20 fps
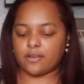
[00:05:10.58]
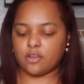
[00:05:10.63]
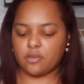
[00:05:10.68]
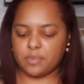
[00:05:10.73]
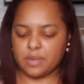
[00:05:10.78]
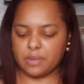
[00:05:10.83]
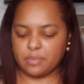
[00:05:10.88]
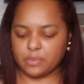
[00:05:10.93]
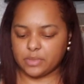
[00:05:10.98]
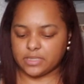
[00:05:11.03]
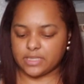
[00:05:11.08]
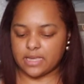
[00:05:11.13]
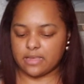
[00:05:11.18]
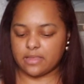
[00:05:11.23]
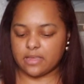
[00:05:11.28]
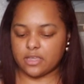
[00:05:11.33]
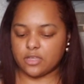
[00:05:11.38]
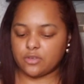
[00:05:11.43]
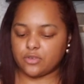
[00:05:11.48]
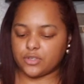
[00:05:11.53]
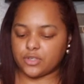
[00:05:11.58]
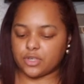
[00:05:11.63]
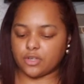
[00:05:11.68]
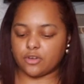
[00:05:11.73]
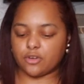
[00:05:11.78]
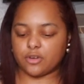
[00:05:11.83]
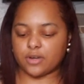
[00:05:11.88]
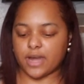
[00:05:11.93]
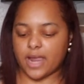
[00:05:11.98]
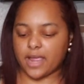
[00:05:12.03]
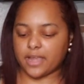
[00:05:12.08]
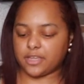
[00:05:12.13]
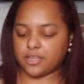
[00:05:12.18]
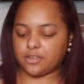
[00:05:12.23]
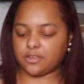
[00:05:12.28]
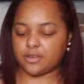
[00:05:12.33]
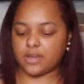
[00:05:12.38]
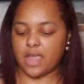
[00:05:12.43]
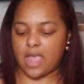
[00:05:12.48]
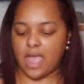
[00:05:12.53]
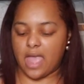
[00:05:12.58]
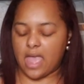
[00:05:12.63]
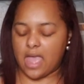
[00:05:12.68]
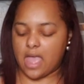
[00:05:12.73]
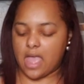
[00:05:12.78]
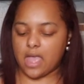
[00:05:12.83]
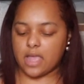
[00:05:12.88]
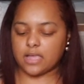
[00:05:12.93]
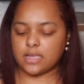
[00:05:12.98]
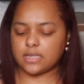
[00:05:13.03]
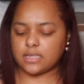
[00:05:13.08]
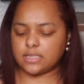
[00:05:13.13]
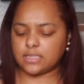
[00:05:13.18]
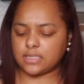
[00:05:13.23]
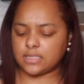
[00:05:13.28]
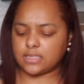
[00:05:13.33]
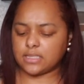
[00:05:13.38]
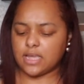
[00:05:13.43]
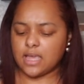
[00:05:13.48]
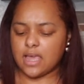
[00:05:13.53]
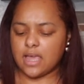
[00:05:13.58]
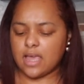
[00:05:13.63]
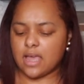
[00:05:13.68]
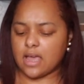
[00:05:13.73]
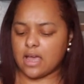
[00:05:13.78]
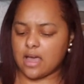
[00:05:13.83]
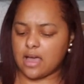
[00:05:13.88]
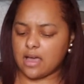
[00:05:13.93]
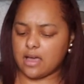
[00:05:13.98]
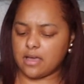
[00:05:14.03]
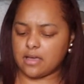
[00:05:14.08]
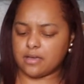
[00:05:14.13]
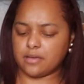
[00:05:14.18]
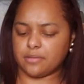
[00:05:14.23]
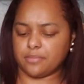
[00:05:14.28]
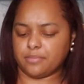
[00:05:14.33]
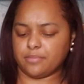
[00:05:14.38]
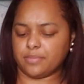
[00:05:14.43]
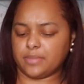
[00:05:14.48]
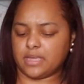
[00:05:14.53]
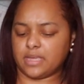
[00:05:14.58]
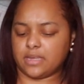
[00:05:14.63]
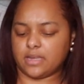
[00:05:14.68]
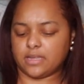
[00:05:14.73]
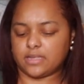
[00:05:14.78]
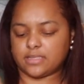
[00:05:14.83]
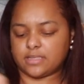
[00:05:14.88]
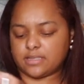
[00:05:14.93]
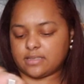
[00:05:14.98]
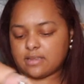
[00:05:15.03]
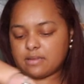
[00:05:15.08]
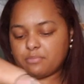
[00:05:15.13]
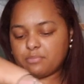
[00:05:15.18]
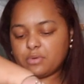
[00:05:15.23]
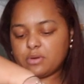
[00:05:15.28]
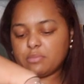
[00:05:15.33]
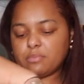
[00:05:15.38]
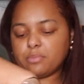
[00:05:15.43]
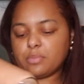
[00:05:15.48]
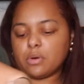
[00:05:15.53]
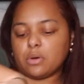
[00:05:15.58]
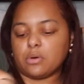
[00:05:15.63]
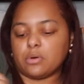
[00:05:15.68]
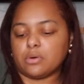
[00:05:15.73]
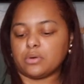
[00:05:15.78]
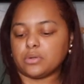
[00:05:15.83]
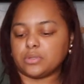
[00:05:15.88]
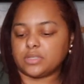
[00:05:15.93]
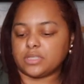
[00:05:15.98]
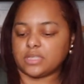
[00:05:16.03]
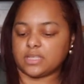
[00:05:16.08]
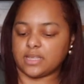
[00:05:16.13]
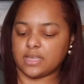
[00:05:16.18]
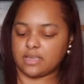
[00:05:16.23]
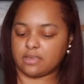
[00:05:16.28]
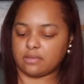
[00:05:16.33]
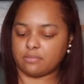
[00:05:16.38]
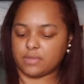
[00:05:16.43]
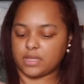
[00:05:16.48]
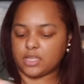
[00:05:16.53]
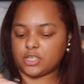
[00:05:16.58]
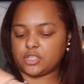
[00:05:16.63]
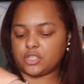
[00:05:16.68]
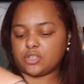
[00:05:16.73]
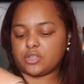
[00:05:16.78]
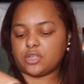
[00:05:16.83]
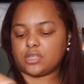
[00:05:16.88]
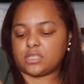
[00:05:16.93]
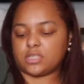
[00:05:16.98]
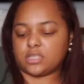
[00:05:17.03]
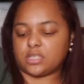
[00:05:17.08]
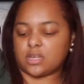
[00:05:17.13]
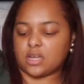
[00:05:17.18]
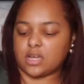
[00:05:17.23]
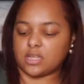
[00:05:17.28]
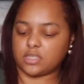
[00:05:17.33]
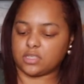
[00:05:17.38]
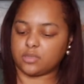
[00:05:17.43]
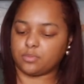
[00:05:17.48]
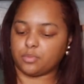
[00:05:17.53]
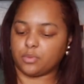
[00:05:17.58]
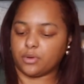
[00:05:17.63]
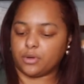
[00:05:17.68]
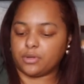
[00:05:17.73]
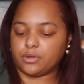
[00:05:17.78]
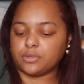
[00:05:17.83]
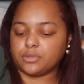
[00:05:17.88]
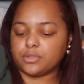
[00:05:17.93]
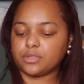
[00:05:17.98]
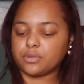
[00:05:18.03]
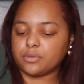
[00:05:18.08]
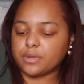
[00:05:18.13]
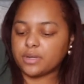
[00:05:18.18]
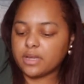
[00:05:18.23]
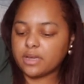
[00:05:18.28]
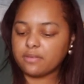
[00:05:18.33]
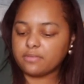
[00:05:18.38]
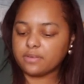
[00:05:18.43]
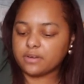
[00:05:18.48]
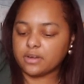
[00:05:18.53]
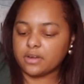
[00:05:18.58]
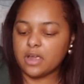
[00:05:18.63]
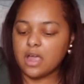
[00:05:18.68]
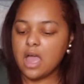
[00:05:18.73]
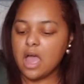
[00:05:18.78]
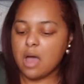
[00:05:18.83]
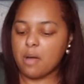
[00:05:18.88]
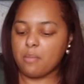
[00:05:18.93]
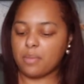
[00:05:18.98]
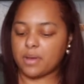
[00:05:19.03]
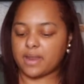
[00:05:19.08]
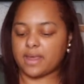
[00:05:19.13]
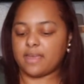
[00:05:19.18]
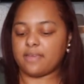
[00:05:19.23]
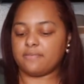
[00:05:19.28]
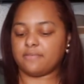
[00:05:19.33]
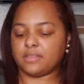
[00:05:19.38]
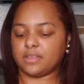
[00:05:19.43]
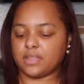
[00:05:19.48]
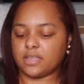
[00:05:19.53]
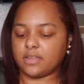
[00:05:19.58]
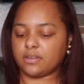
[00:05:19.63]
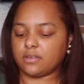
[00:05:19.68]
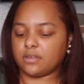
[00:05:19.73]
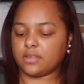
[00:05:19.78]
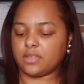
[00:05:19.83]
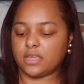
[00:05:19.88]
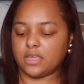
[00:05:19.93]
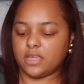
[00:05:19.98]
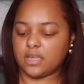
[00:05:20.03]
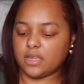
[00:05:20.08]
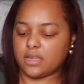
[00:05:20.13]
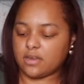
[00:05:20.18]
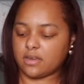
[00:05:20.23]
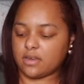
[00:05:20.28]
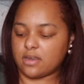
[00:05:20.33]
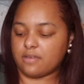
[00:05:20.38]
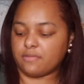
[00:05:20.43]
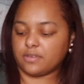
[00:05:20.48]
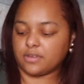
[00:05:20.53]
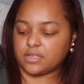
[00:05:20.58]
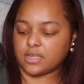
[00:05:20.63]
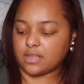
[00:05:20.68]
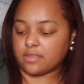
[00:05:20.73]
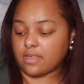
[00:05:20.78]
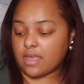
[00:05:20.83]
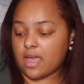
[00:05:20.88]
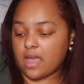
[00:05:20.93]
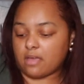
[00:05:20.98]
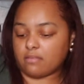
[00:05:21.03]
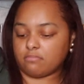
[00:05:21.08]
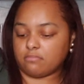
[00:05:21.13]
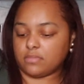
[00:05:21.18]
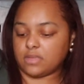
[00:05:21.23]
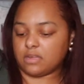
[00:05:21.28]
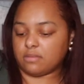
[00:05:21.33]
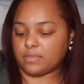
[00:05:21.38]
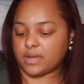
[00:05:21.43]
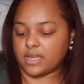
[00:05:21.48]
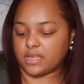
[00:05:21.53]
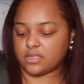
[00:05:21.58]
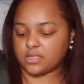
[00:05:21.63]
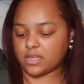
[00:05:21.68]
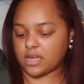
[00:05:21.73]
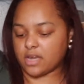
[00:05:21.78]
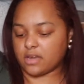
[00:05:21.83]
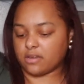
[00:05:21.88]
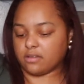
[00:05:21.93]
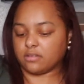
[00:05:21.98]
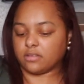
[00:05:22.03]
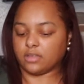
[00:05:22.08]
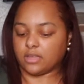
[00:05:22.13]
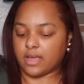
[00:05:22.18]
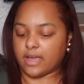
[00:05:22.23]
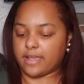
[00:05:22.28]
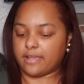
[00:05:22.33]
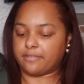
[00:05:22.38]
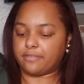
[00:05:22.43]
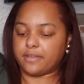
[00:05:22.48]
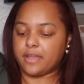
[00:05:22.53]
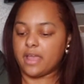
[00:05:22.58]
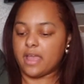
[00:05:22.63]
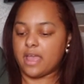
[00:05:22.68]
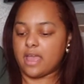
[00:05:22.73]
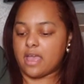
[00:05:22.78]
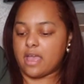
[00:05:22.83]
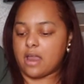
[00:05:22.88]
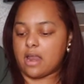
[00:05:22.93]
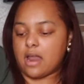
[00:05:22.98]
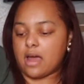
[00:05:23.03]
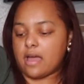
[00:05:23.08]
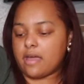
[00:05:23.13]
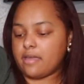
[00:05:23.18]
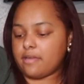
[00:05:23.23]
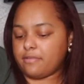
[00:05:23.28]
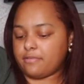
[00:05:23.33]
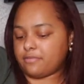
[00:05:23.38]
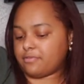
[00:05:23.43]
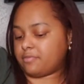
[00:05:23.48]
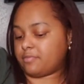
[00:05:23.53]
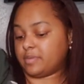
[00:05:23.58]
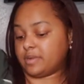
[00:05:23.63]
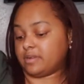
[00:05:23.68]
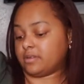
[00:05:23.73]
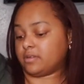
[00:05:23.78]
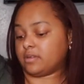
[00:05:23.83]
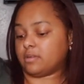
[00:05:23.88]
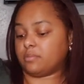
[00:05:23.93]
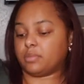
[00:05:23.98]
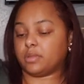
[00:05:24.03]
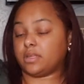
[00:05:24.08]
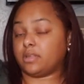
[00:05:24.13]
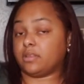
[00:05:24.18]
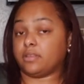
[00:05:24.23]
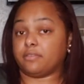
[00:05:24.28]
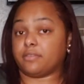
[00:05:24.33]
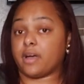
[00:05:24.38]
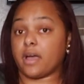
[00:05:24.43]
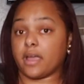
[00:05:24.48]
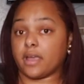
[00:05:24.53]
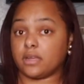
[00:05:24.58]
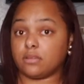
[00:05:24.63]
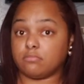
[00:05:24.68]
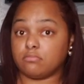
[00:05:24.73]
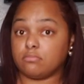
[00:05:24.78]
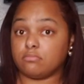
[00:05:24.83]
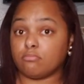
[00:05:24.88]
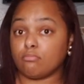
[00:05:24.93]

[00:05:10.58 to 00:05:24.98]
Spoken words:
know people say that you should crack your eggs in a separate bowl to like make sure it's not spoiled or whatever, but I've literally never done that in my entire life and I've been completely fine.